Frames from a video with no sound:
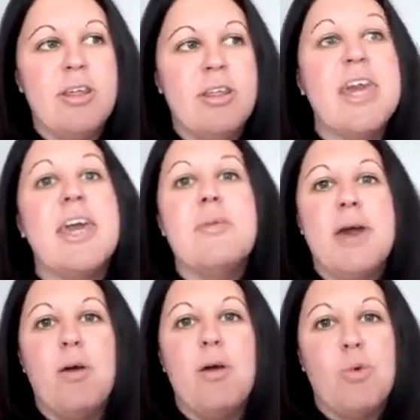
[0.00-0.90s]
think
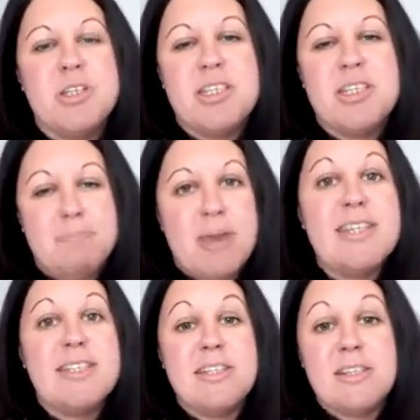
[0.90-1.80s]
about what's the
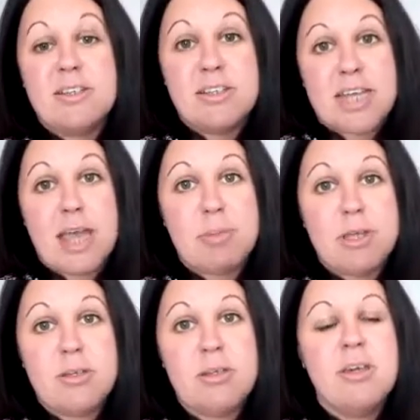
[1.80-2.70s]
best that could happen.